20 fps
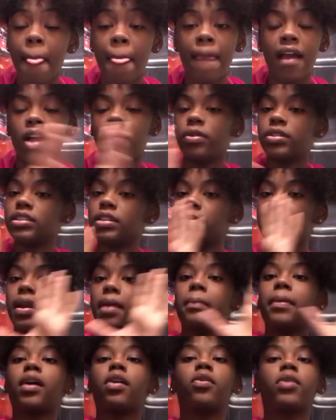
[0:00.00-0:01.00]
I'm
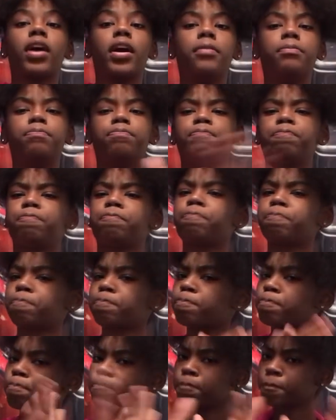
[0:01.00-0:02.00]
like, okay,
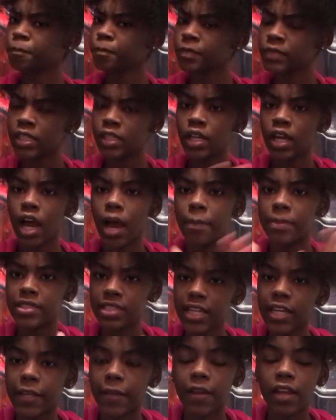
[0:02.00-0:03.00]
I'ma
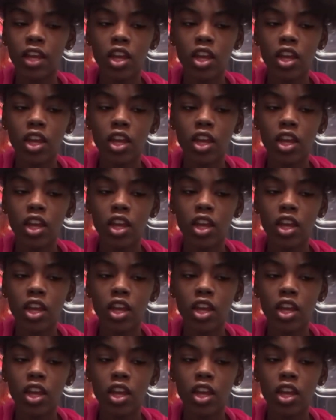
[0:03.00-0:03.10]
see.